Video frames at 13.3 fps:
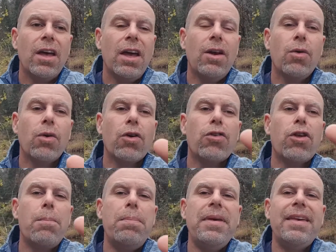in order
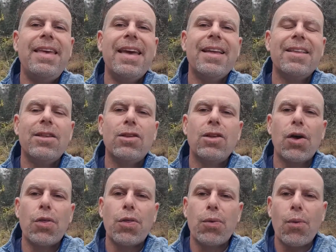to begin to
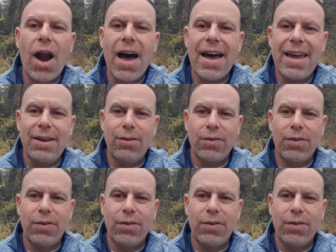thrive.